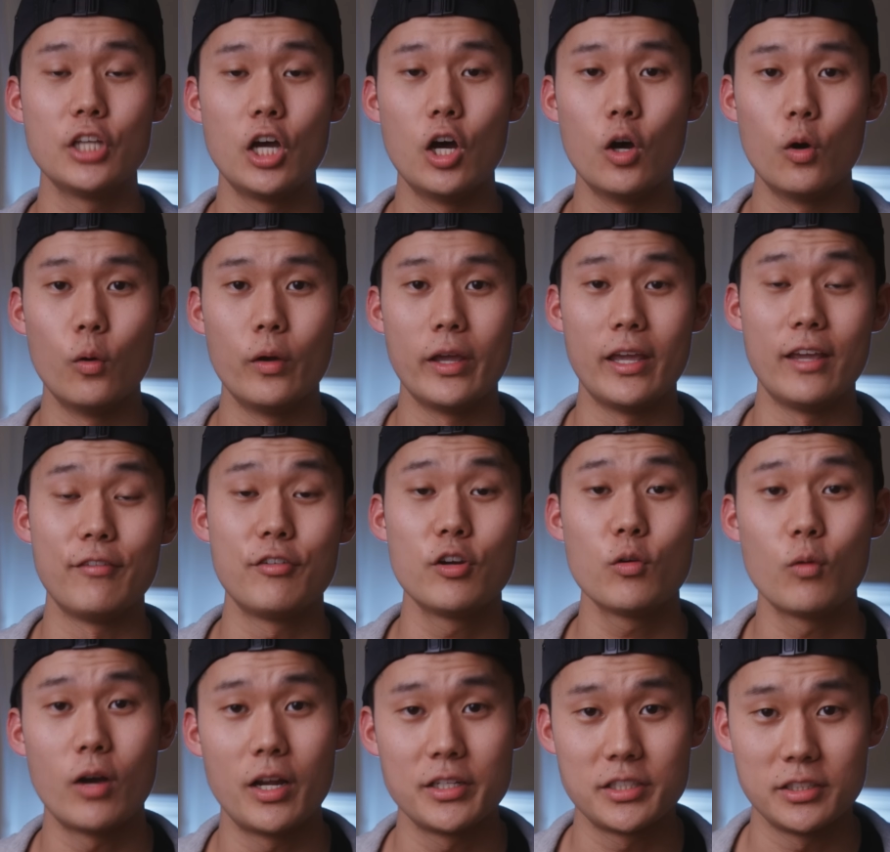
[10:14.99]
So if
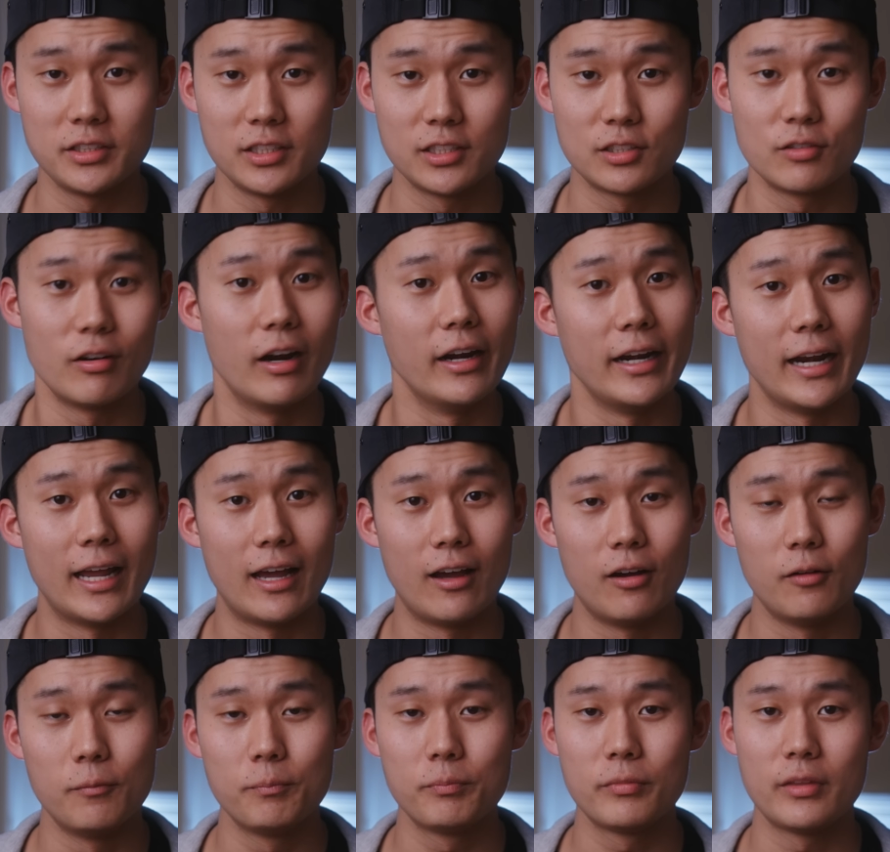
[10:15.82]
you're watching this right
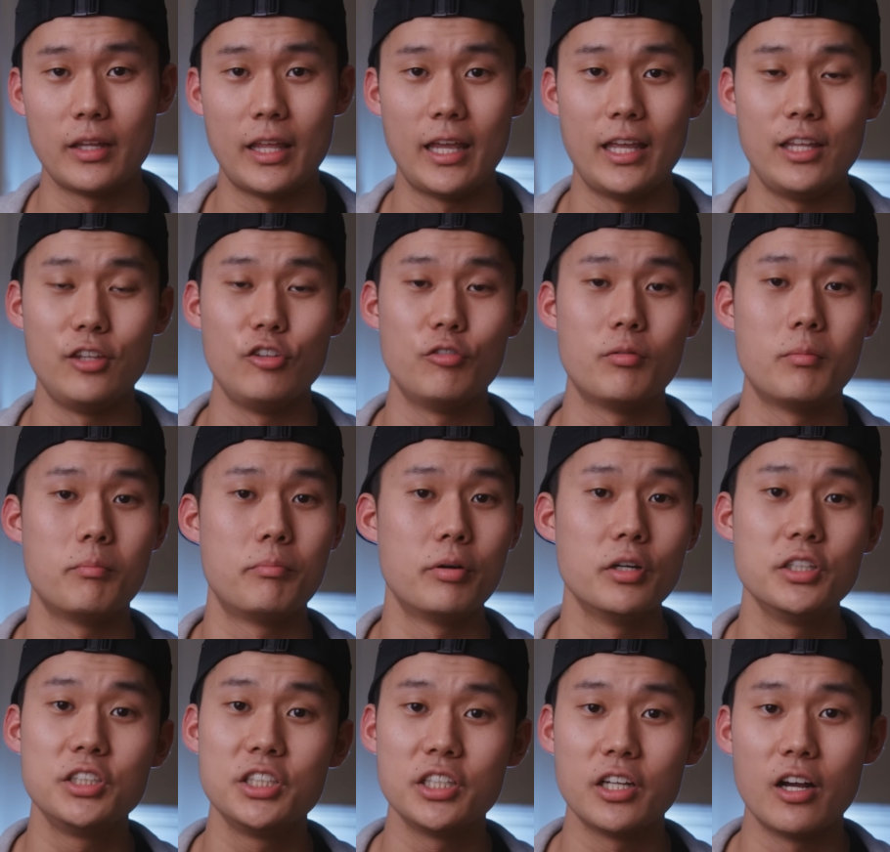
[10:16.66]
now and you've been
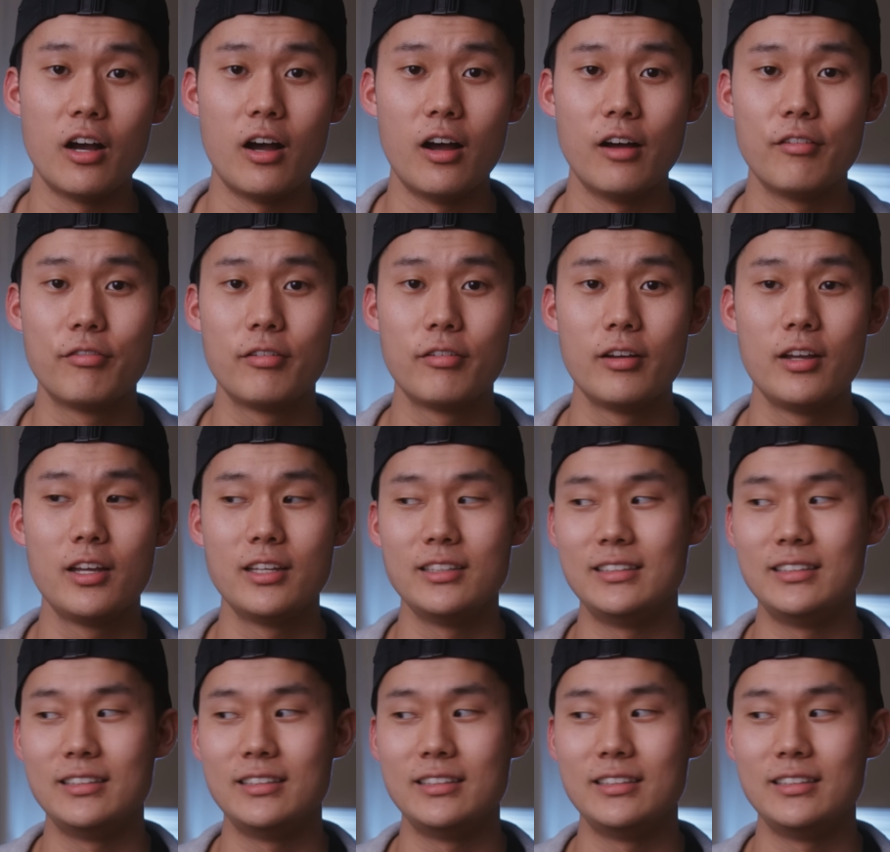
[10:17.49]
pushing off